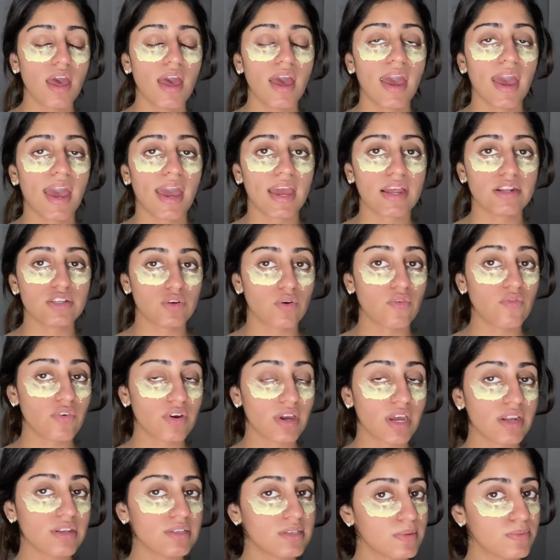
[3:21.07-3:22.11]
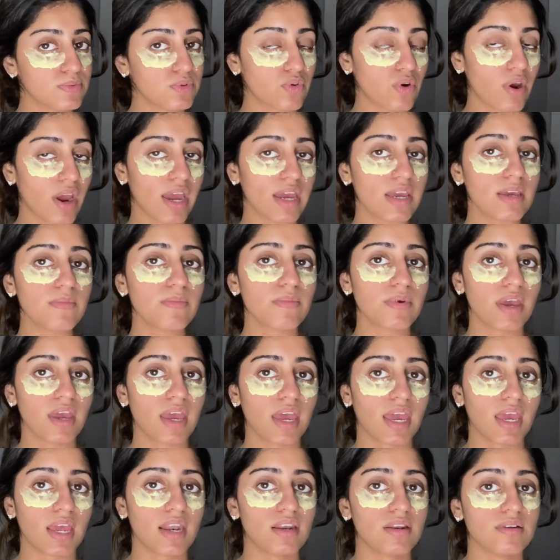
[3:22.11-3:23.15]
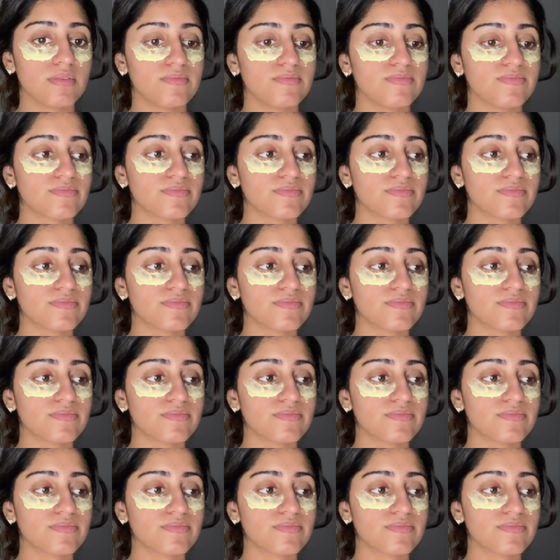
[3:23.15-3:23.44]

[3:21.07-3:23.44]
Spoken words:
And don't forget to subscribe, and